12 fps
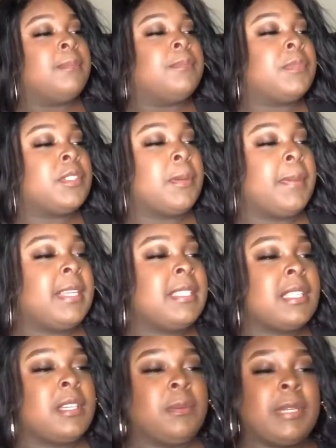So
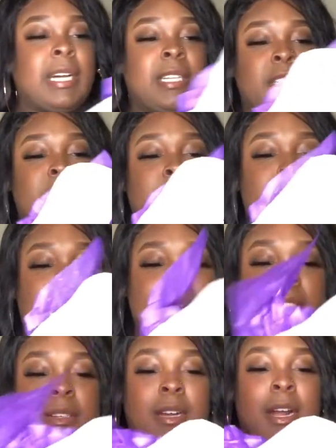basically what I do, I
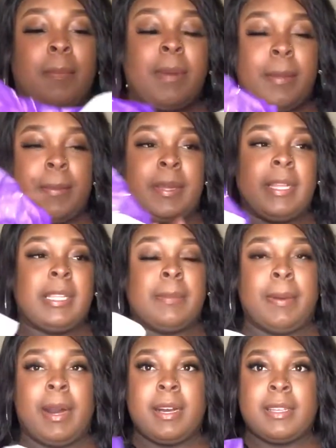start out by putting the
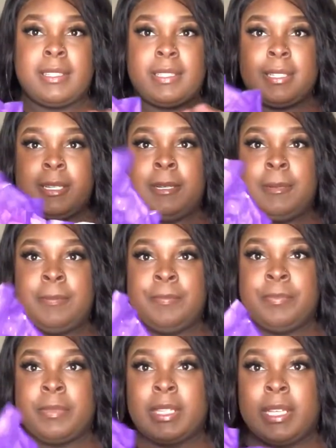box
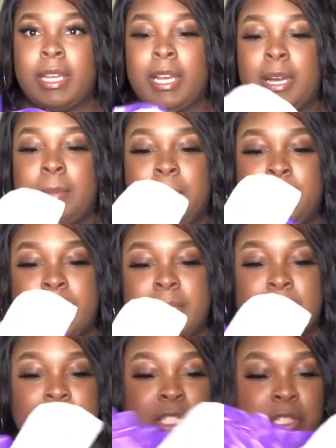and put
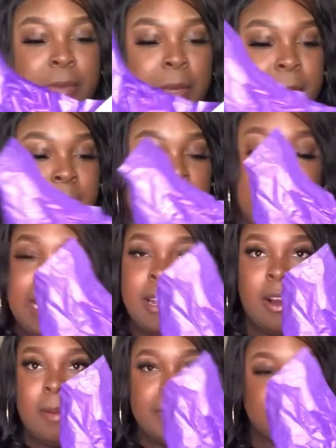some tissue paper, and I get
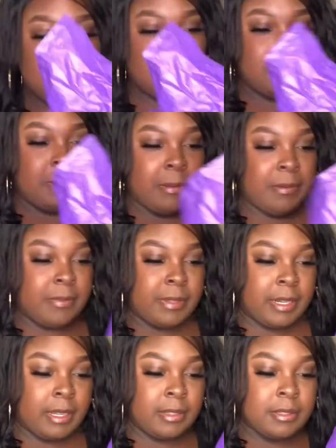all my tissue paper from the
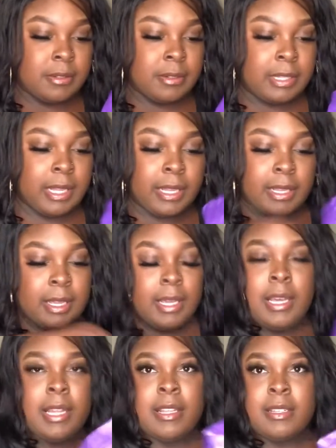dollar store. Like,
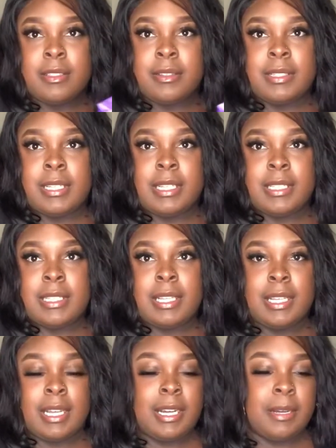there's no sense.
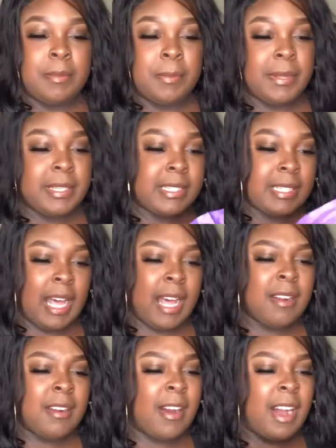Plus, I
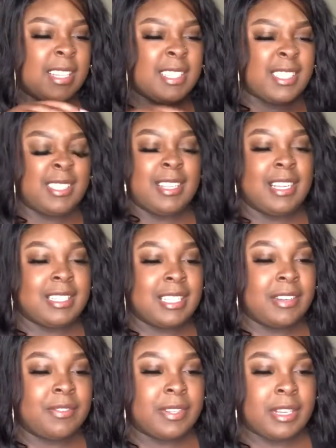don't know, I just
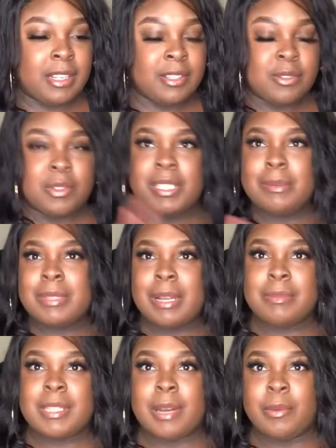get it from the dollar store.
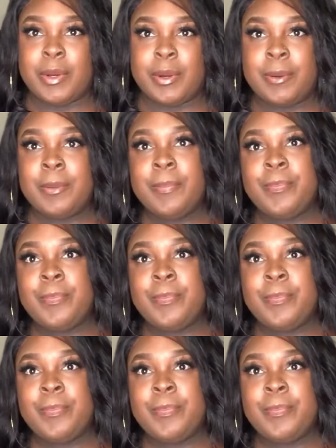Sometimes I will,